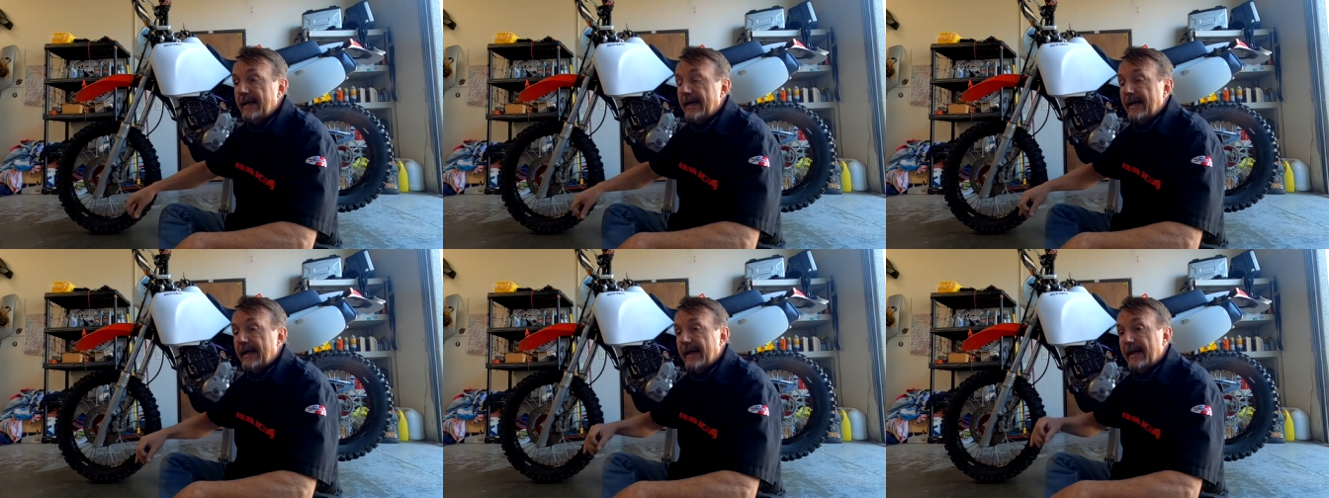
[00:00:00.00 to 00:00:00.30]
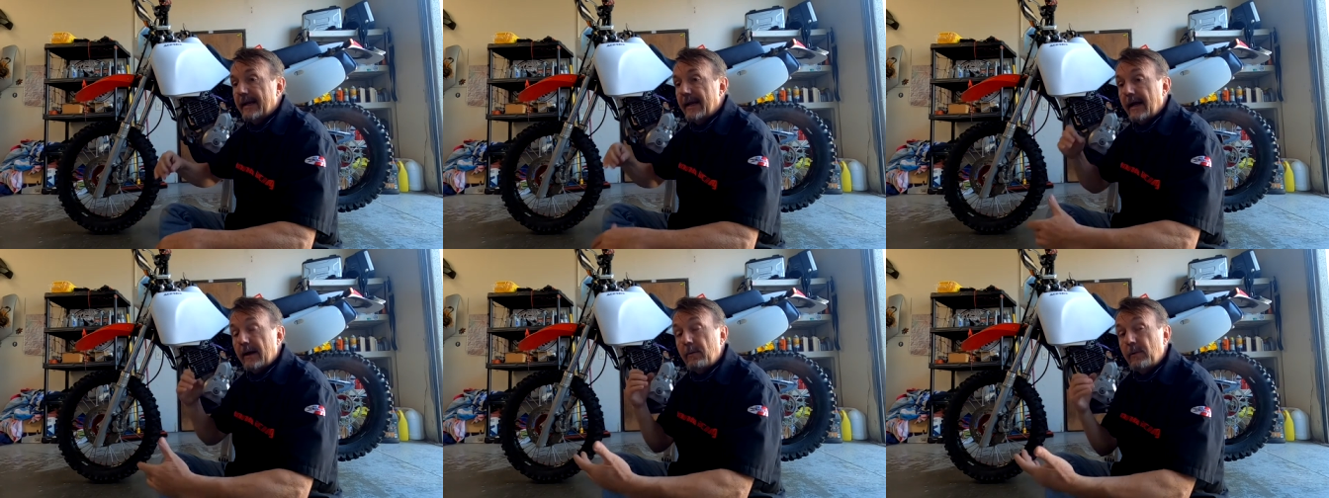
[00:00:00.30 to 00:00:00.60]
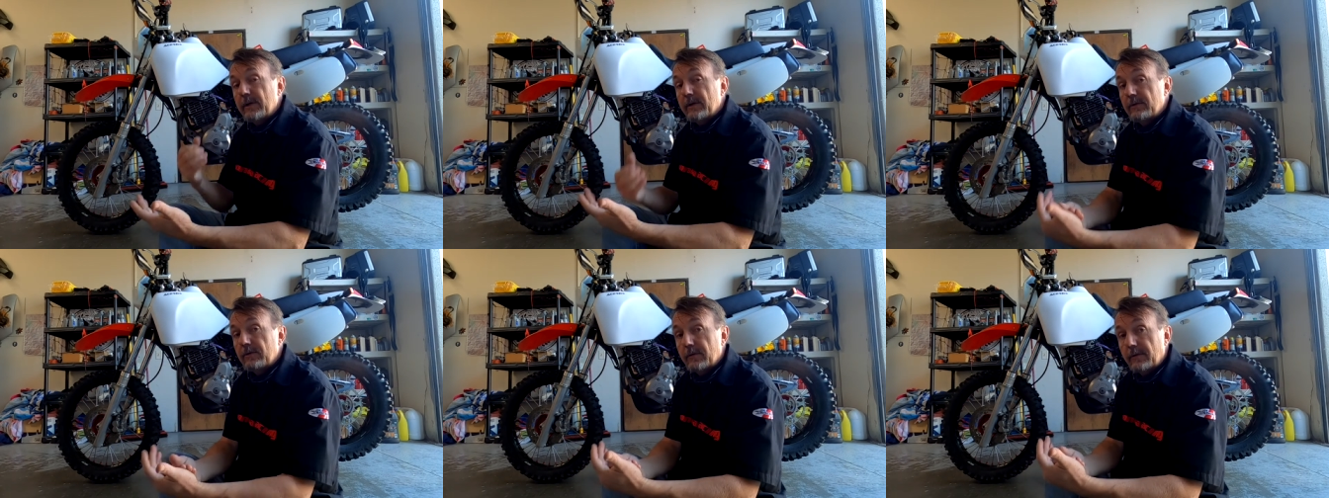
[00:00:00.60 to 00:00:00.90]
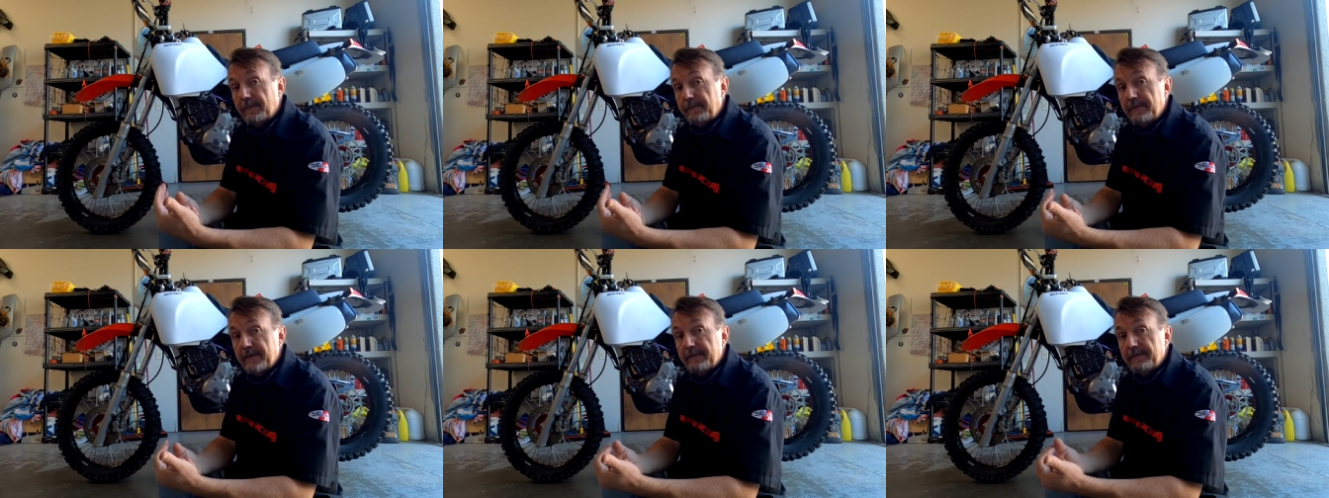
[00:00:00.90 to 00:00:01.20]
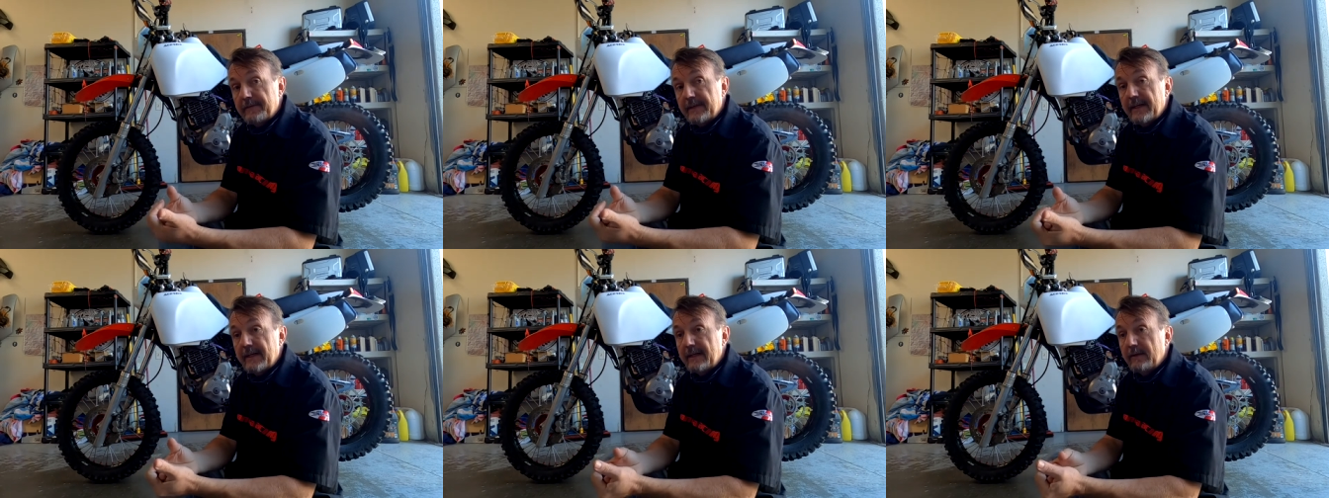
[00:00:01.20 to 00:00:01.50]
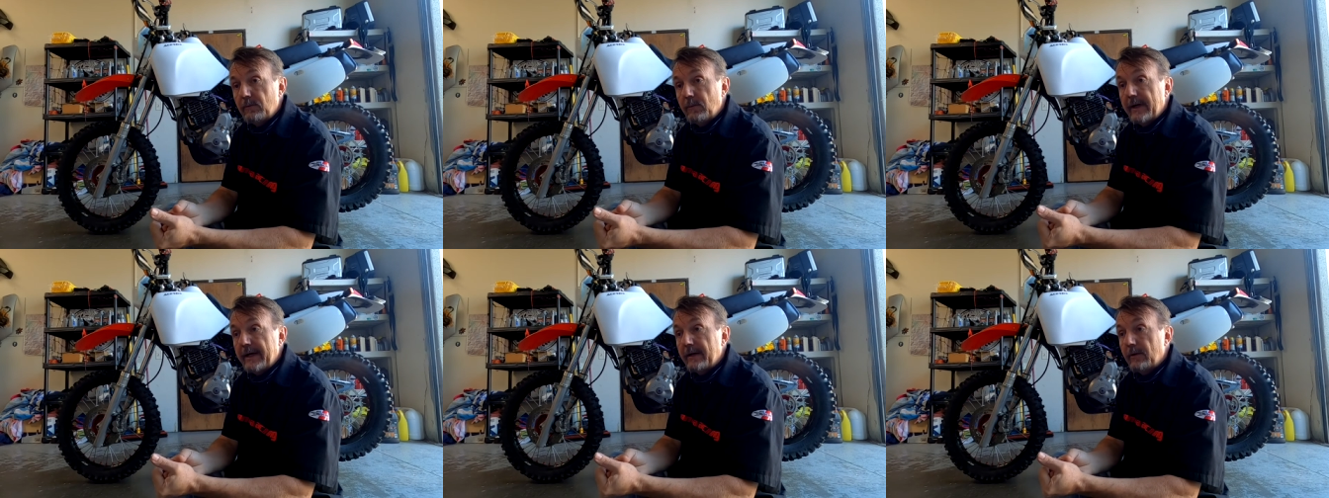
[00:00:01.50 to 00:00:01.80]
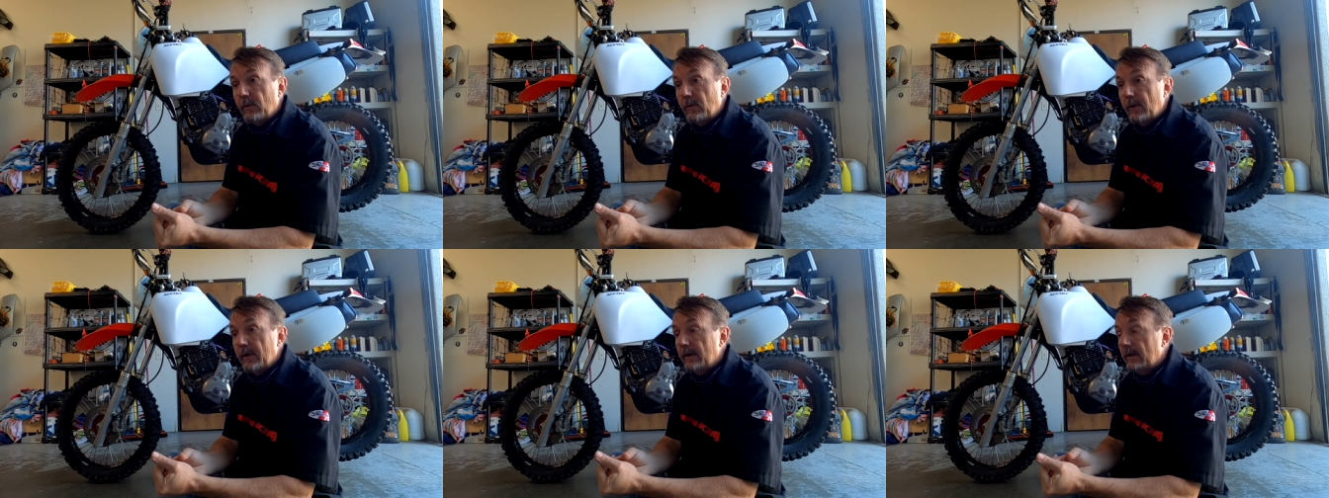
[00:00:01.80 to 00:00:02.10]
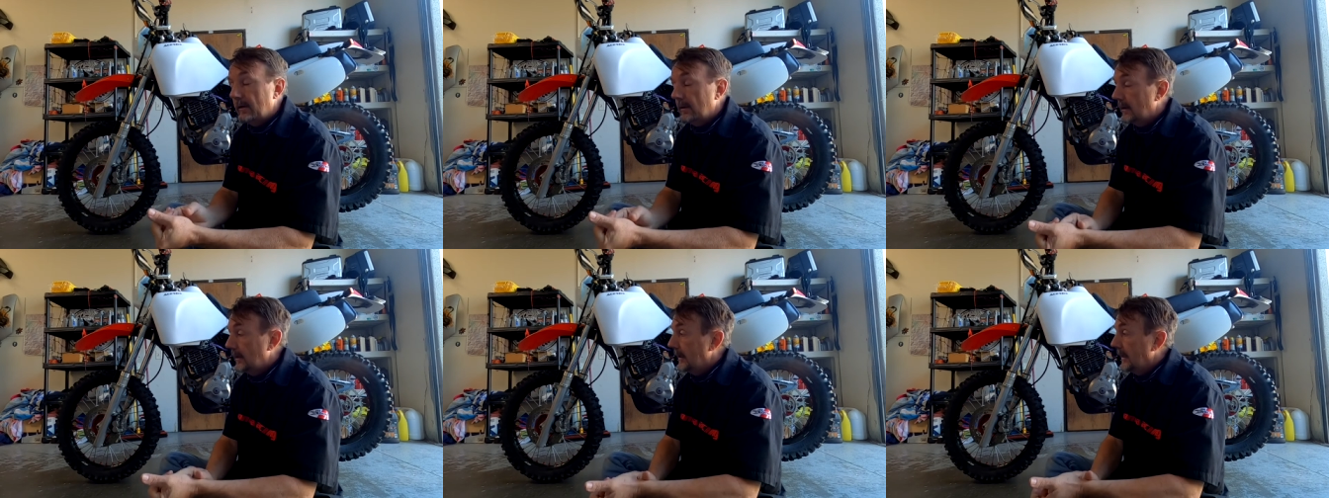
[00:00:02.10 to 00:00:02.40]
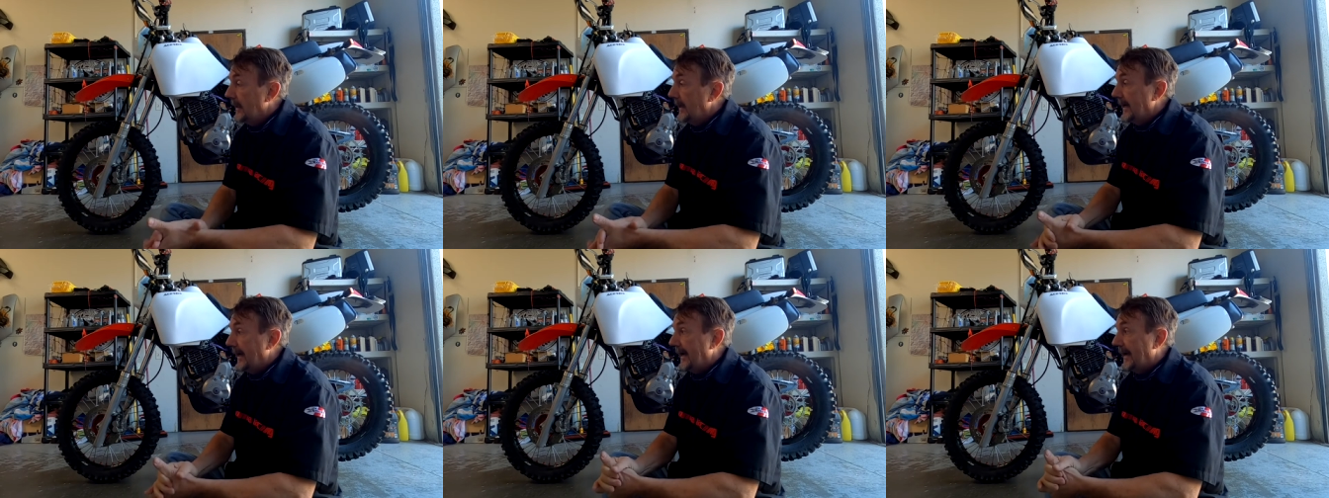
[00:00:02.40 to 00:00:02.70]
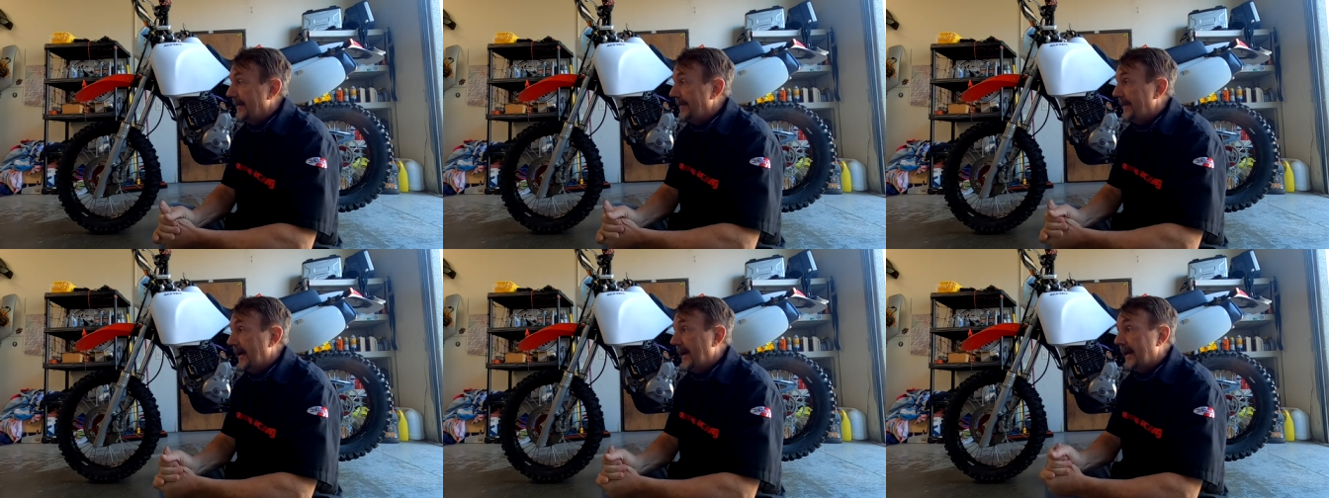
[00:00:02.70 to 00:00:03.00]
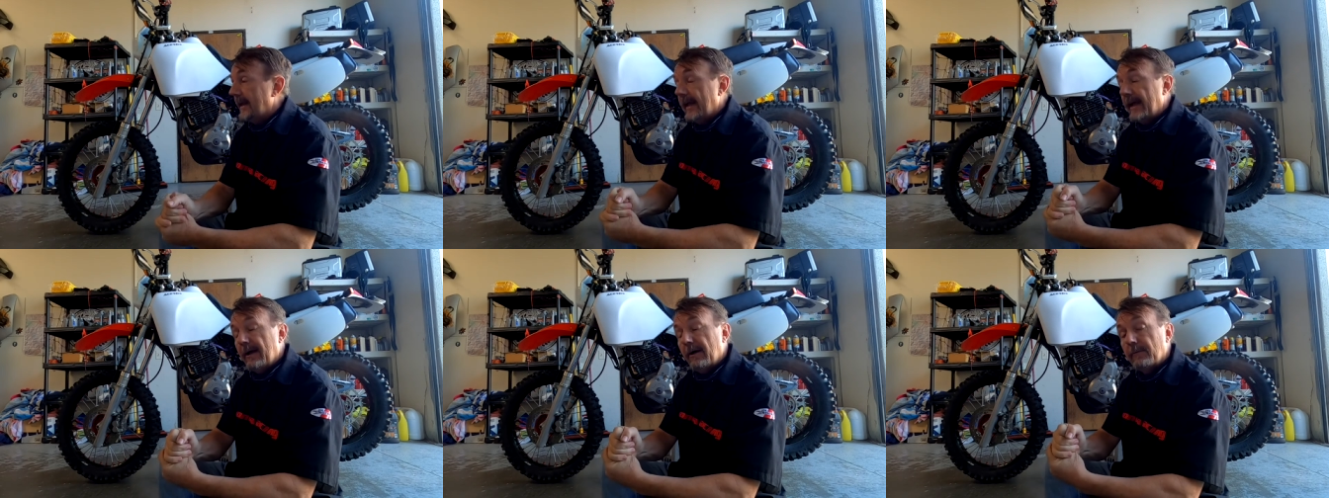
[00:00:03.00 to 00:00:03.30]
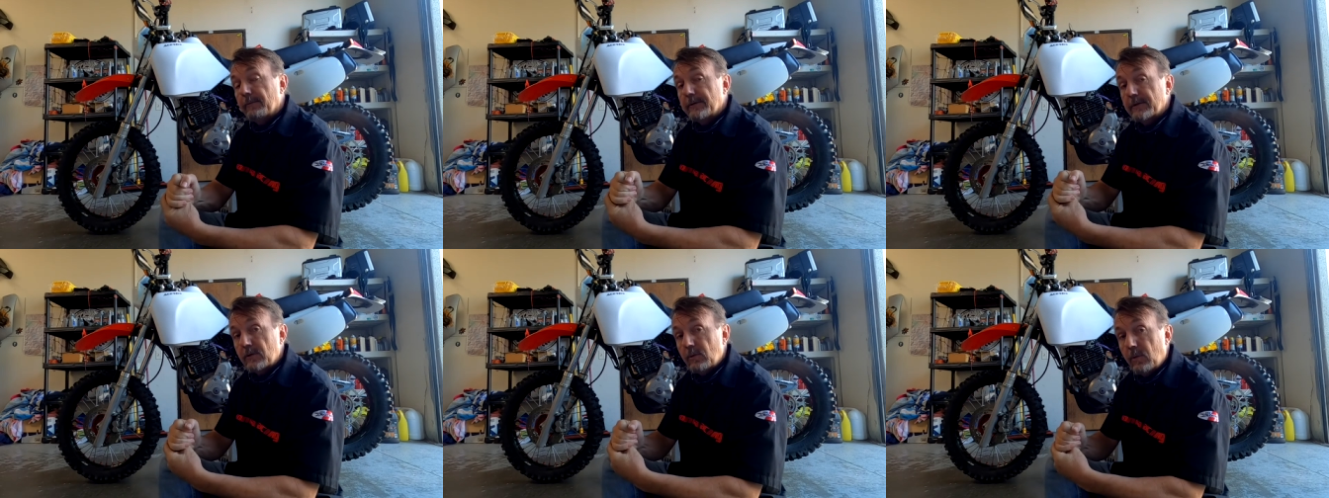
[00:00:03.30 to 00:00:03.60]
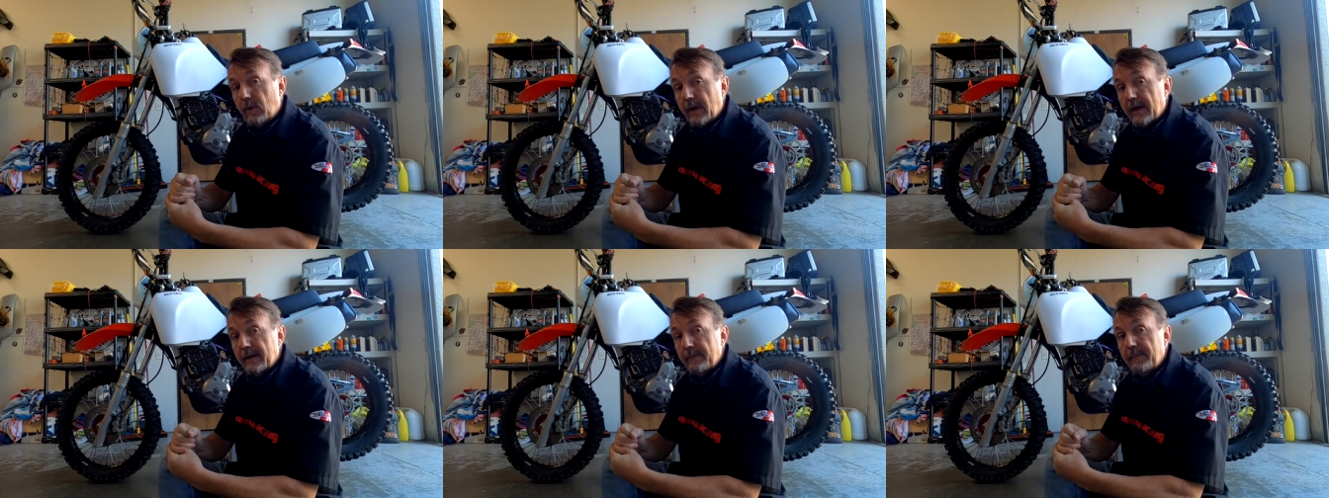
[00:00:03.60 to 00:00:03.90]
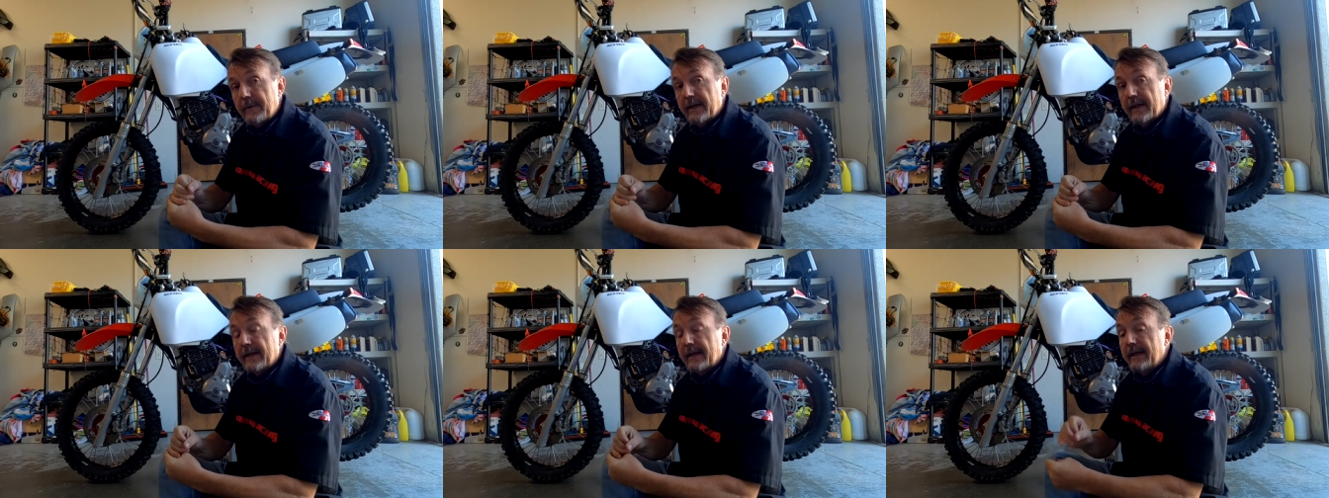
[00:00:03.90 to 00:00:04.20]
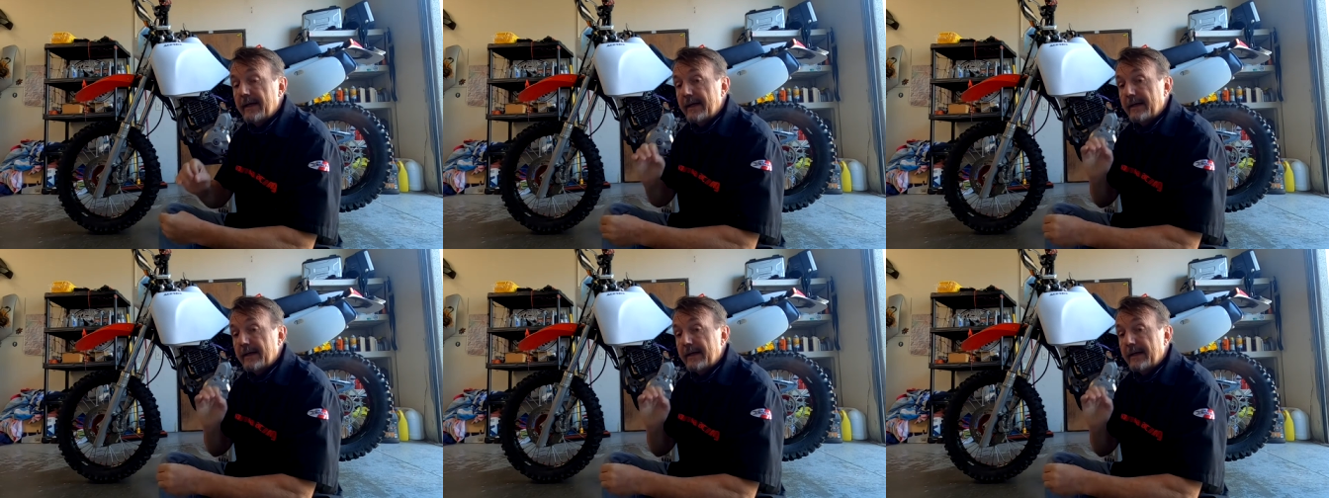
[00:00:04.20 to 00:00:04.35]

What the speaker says: and I went to a 15 weight oil, and that helps quite a bit.